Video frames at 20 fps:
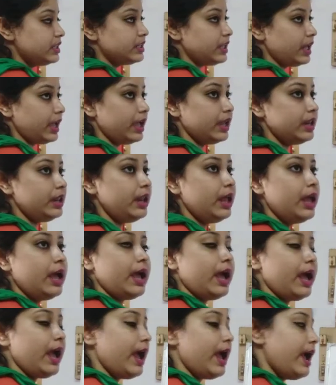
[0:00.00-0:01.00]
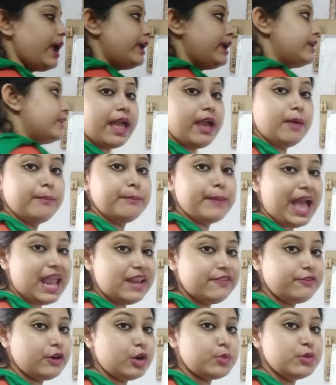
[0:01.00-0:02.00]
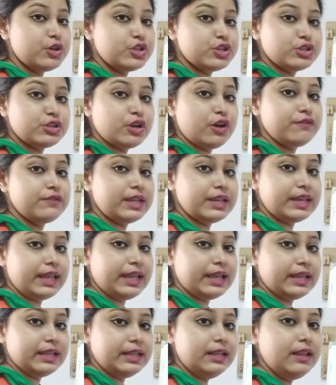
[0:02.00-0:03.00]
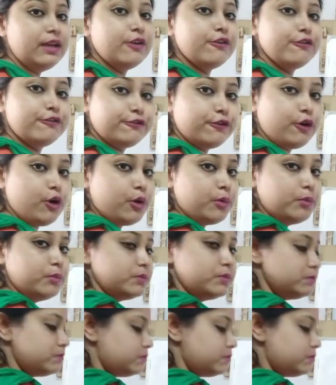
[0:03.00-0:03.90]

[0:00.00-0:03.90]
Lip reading: thin and a malformation of the nail form.